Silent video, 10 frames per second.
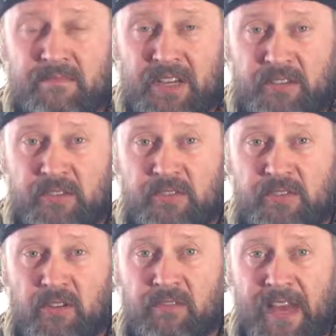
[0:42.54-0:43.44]

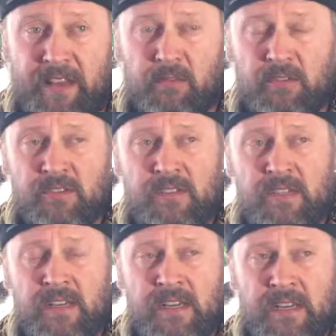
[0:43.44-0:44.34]
pictures of animals.
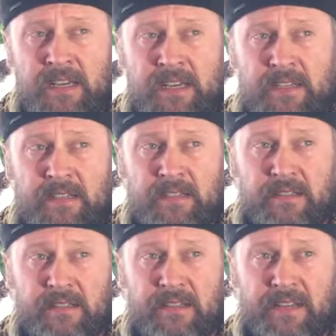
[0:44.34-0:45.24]

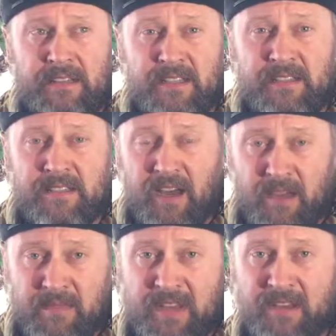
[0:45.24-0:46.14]
And since
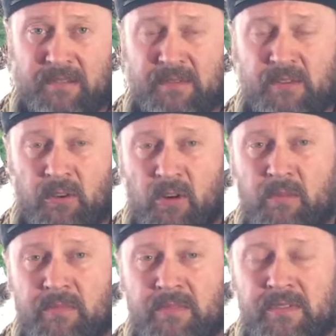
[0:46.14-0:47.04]
I'm here with
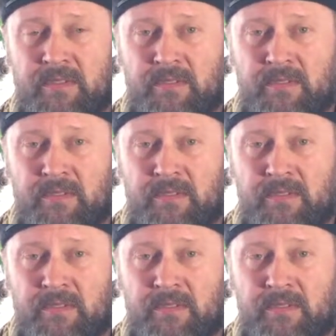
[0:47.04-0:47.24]
Tom,